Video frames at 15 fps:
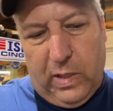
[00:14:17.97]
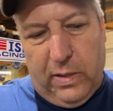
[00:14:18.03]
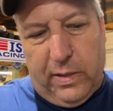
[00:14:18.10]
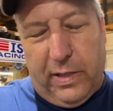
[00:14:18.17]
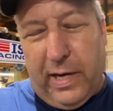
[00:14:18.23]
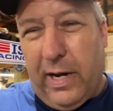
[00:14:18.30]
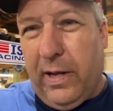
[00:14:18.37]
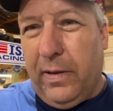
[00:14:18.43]

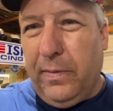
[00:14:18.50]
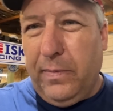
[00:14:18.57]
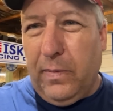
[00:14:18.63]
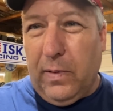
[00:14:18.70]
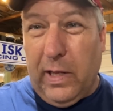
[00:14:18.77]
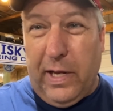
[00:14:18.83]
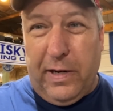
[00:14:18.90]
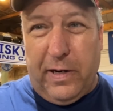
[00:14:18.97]
kind of
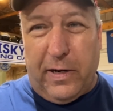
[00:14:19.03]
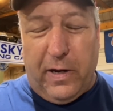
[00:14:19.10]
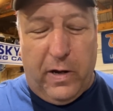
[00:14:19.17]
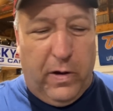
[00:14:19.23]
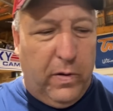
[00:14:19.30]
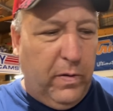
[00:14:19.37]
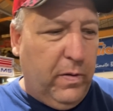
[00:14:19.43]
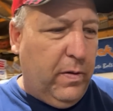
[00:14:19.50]
letting it
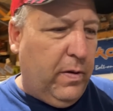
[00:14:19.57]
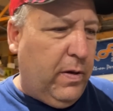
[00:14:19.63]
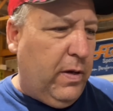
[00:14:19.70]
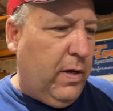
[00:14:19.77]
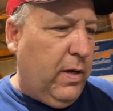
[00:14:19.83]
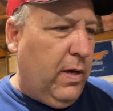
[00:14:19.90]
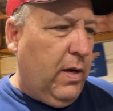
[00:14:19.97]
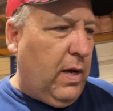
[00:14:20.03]
go.
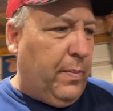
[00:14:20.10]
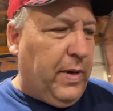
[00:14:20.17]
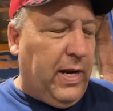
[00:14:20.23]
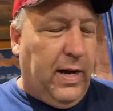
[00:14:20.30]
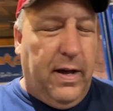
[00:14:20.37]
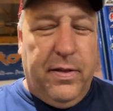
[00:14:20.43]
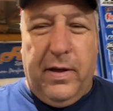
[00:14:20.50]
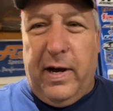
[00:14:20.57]
I mean,
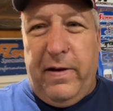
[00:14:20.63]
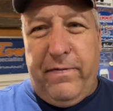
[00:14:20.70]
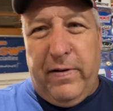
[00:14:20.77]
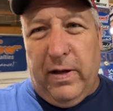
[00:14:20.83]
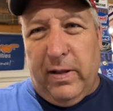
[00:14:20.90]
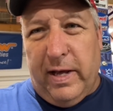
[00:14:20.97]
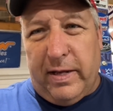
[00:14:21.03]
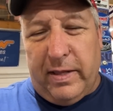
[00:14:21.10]
I
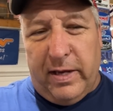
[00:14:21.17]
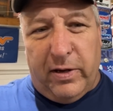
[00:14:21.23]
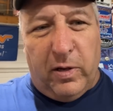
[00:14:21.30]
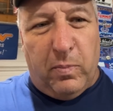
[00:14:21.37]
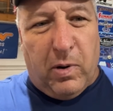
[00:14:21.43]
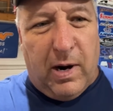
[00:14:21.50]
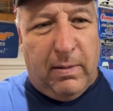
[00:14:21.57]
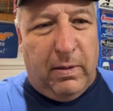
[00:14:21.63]
felt like they
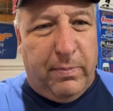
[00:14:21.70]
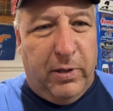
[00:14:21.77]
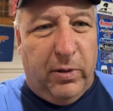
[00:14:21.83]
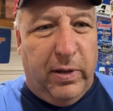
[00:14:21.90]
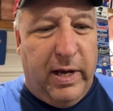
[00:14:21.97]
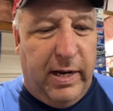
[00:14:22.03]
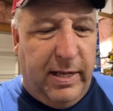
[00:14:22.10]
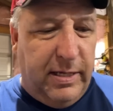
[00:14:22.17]
could probably
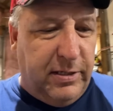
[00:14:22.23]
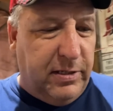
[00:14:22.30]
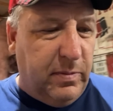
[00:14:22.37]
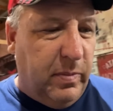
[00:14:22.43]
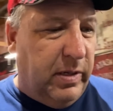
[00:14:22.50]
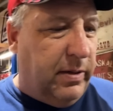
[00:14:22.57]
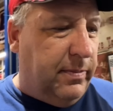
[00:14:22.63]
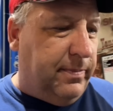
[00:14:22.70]
build that engine,
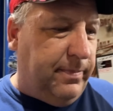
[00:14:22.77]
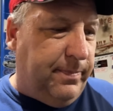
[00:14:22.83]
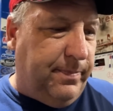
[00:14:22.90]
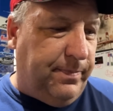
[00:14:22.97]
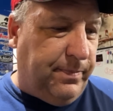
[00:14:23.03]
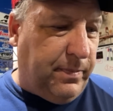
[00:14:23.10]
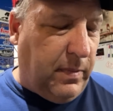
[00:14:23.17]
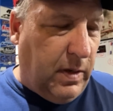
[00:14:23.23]
but
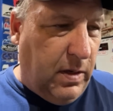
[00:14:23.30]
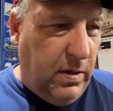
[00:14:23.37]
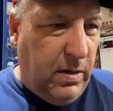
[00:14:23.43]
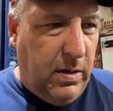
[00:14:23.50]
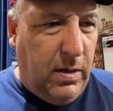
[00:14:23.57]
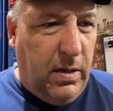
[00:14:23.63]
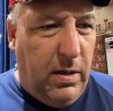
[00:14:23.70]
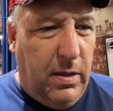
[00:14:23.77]

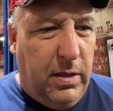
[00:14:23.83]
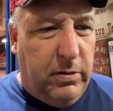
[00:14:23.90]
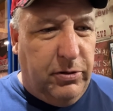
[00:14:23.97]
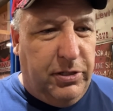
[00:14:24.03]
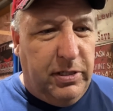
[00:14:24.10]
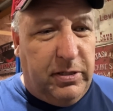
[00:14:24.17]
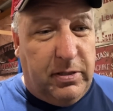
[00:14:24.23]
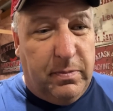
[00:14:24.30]
there was
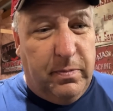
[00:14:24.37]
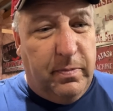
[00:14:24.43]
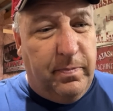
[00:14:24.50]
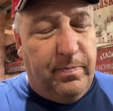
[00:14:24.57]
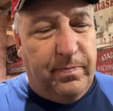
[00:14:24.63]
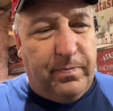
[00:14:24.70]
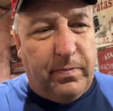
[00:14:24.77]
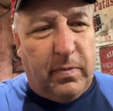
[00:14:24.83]
just some,
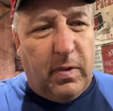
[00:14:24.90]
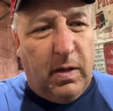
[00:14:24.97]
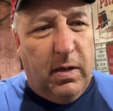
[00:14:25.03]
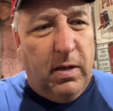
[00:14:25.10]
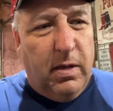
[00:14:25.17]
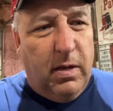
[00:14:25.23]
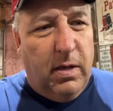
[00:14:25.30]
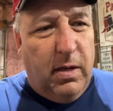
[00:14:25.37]

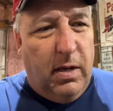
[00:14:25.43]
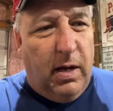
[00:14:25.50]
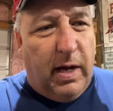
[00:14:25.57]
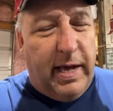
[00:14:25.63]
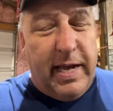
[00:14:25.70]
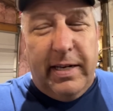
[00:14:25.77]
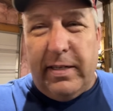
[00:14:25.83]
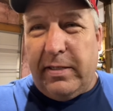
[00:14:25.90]
I
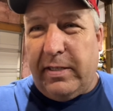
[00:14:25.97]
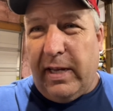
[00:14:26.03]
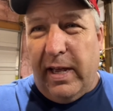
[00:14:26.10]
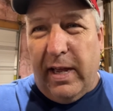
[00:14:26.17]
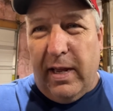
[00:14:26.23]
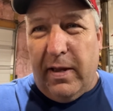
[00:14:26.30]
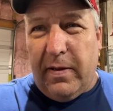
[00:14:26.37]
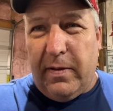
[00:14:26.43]
hate to
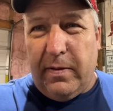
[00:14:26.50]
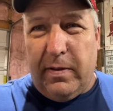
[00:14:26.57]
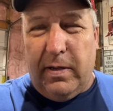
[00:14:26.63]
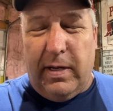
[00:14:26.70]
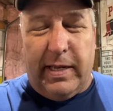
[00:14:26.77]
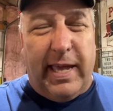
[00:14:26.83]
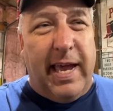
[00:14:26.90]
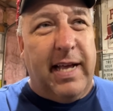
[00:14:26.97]
say,
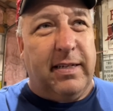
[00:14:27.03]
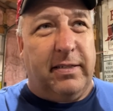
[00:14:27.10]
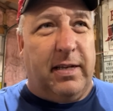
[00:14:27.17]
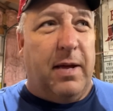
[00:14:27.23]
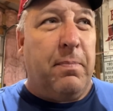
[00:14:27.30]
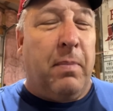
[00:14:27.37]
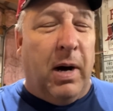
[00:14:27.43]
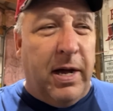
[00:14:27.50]
I can't
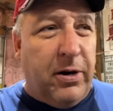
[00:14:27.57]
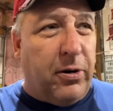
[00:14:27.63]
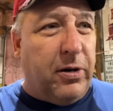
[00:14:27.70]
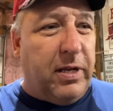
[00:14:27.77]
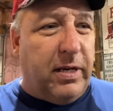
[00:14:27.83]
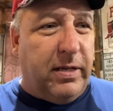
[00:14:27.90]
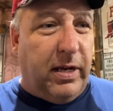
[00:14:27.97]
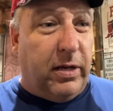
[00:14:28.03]
say minor
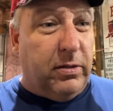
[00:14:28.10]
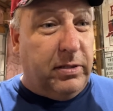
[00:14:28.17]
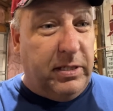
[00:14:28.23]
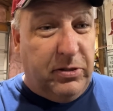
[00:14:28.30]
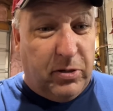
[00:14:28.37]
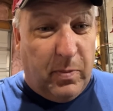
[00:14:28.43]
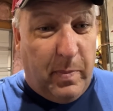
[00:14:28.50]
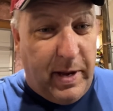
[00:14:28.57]
details.
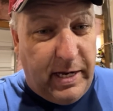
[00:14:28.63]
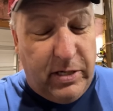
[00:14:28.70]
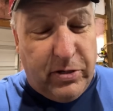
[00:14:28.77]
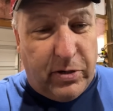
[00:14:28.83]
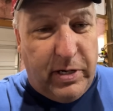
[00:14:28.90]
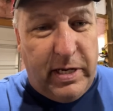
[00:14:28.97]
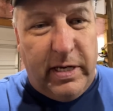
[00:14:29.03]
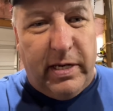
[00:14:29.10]
These are
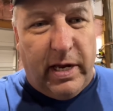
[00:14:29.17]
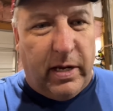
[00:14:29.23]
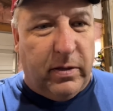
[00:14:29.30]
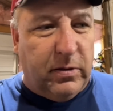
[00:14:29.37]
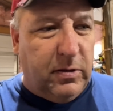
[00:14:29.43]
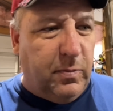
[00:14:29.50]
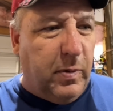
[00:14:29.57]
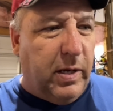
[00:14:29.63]
major
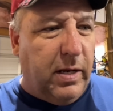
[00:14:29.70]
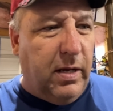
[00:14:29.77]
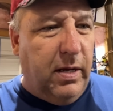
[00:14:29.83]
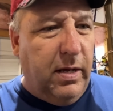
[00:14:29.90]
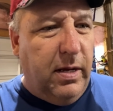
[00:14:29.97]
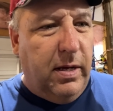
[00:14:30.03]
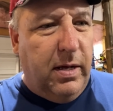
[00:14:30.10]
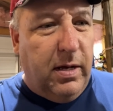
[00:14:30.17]
details, but
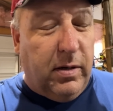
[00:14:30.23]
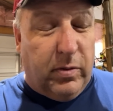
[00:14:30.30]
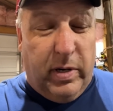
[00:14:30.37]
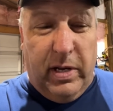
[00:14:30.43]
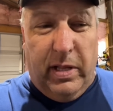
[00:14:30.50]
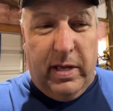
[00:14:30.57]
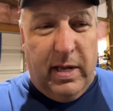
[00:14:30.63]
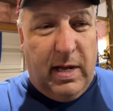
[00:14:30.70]

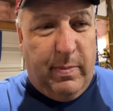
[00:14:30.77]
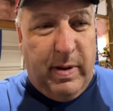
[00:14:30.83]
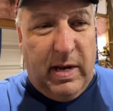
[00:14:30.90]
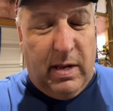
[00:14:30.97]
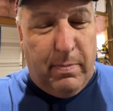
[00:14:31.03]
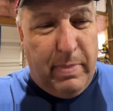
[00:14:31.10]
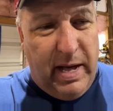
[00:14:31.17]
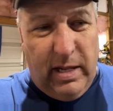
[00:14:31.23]
really, I mean,
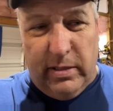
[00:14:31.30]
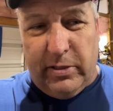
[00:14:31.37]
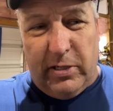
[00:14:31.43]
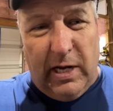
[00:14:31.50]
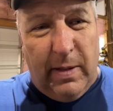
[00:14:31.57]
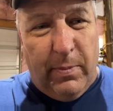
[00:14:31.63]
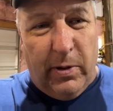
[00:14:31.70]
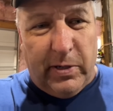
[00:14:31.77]
the balance
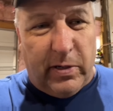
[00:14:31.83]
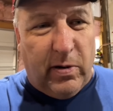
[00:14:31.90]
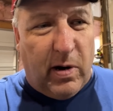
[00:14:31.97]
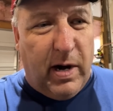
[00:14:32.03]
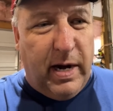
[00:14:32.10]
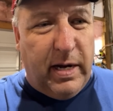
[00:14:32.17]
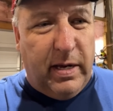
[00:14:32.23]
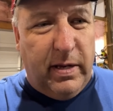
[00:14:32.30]
job on the
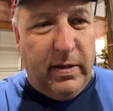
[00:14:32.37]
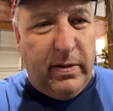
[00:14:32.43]
crank,